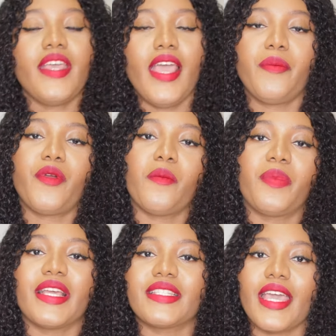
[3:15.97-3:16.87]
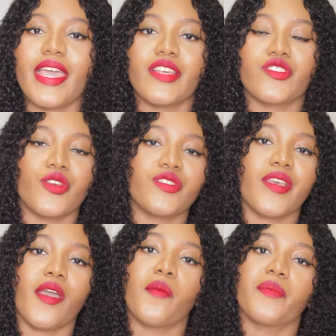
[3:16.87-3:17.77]
the herb complex A is going to
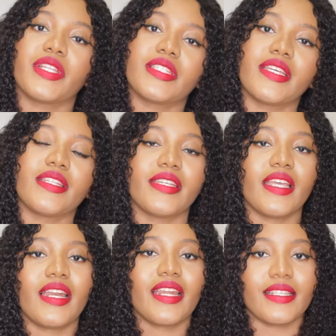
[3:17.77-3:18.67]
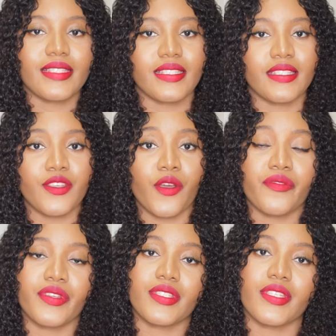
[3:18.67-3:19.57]
help me maintain the elasticity
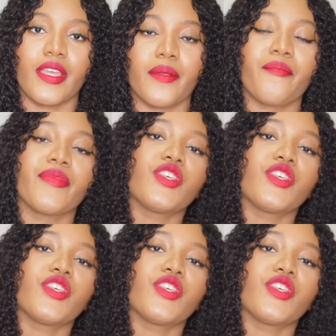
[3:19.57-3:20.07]
of your skin.